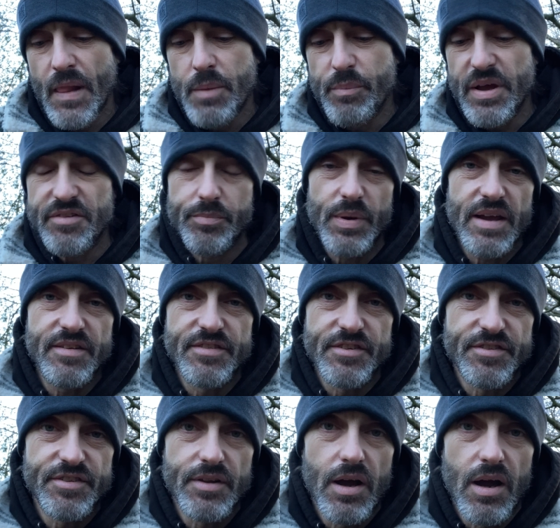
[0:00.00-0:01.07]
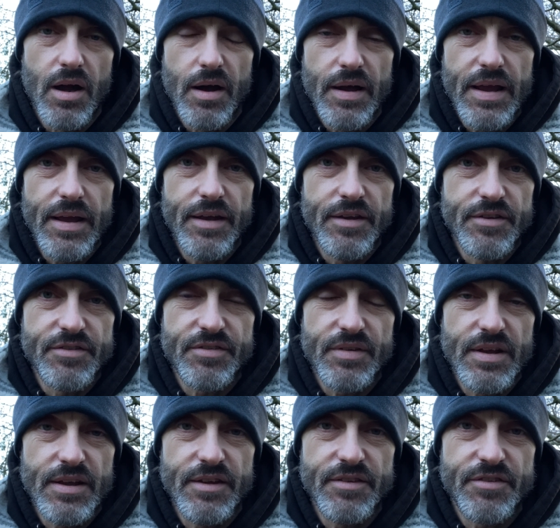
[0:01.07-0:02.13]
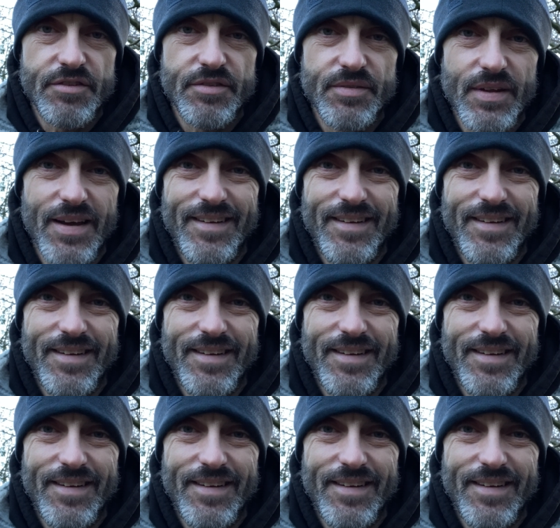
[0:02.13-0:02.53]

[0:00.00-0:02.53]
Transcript: best place to start is is